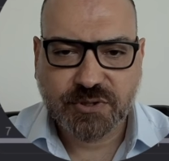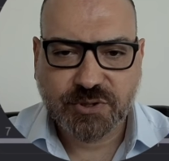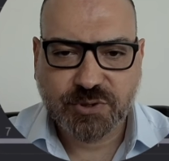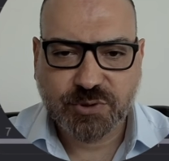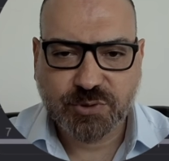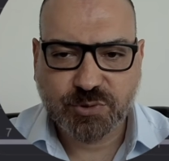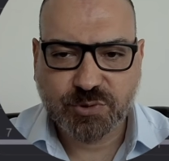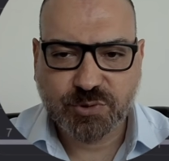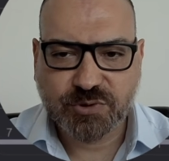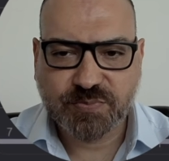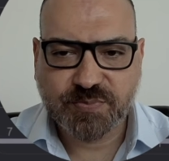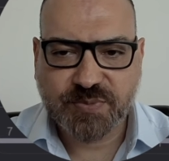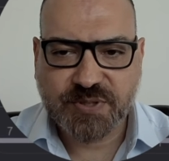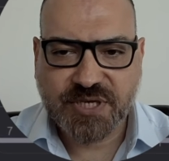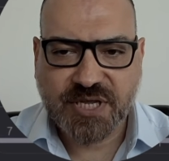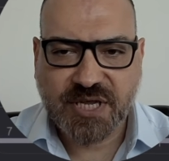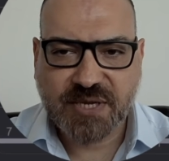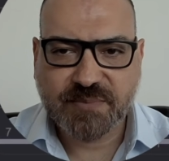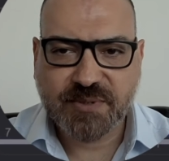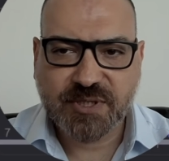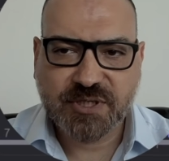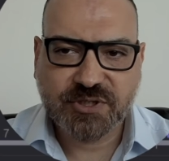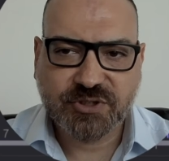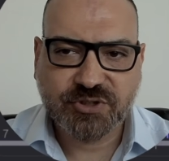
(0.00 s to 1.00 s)
You would be
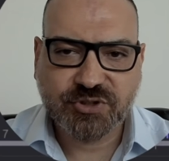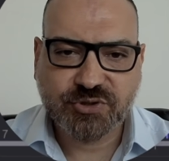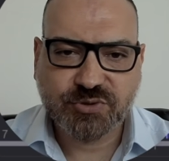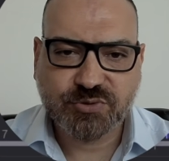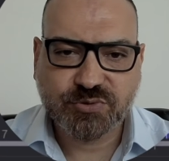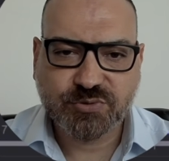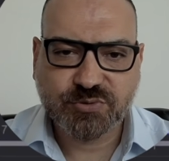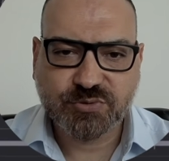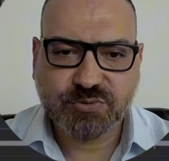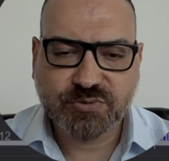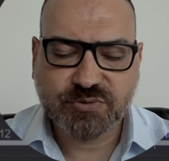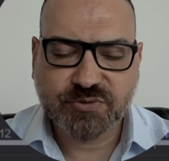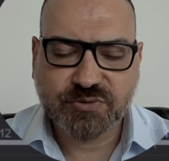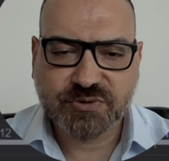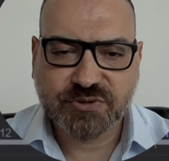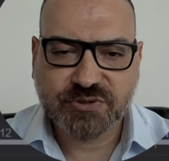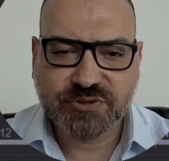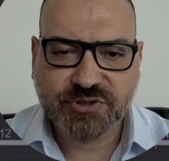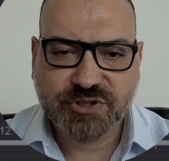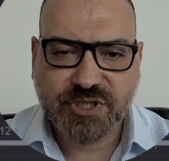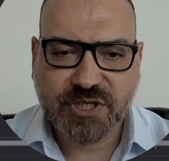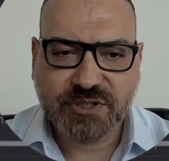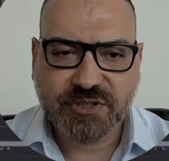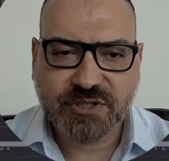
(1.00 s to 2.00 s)
able to
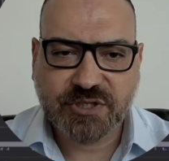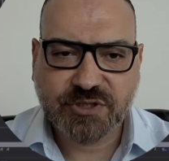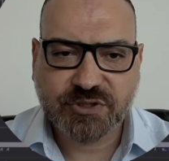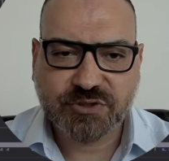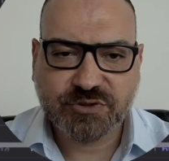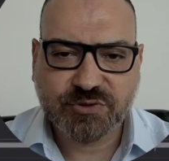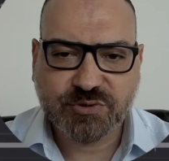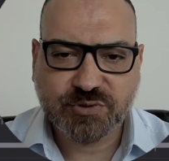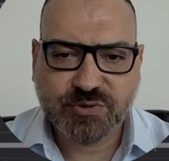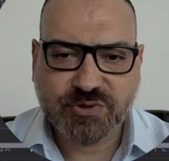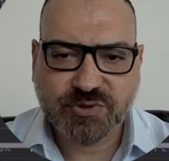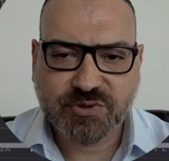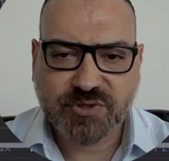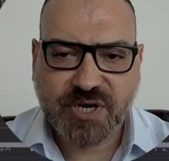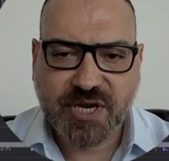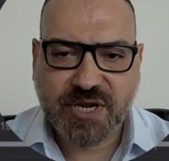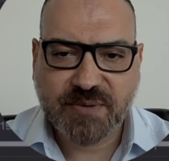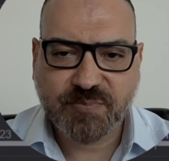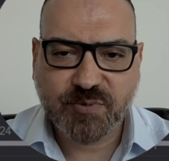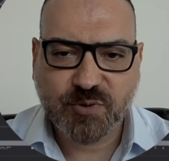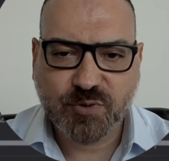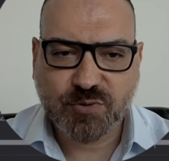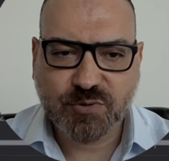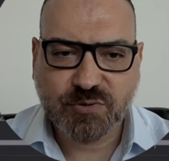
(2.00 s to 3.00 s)

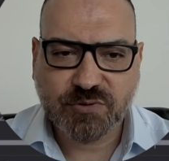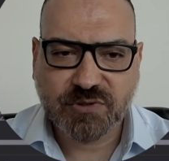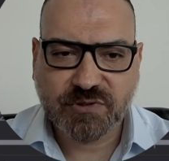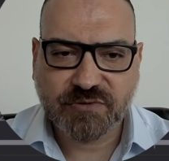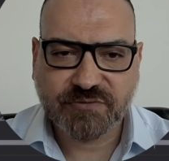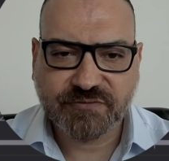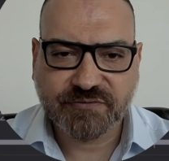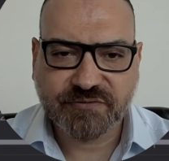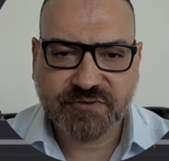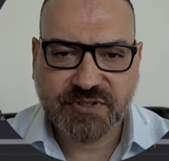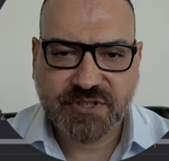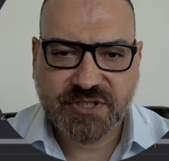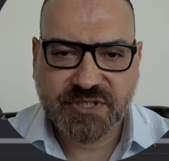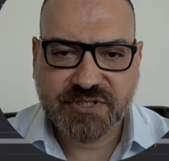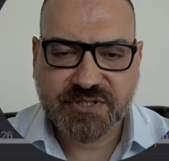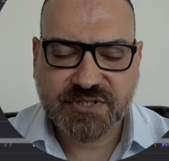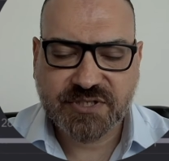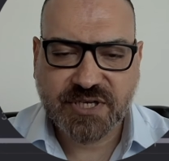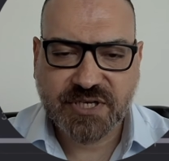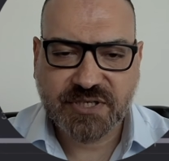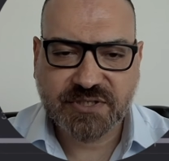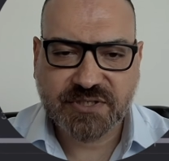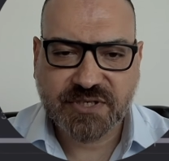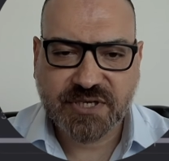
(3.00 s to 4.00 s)
scrape all of these
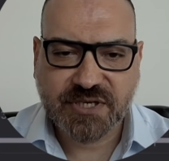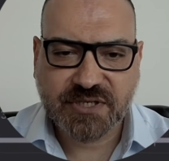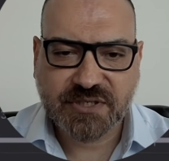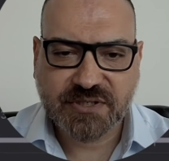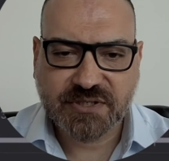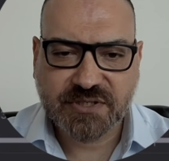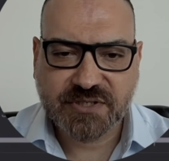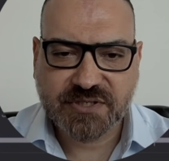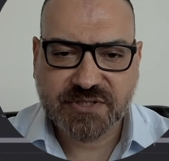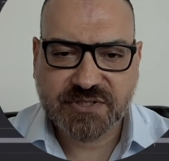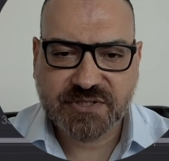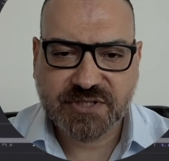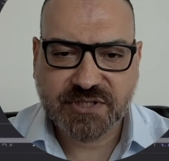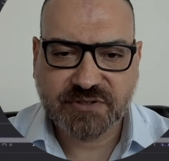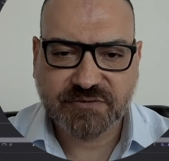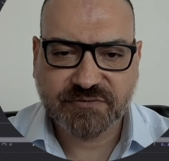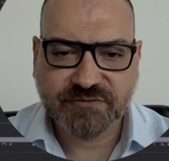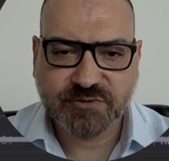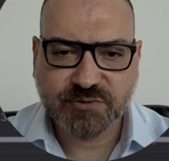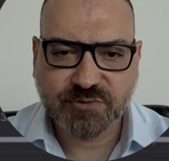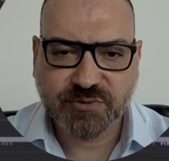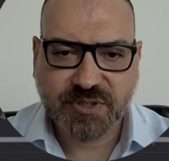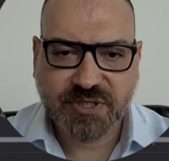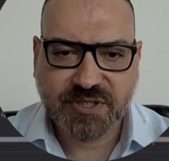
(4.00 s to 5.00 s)
data instead
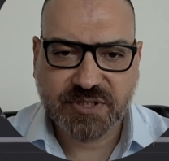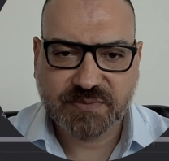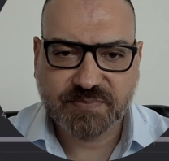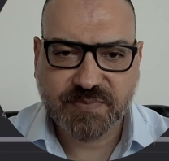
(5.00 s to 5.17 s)
of doing it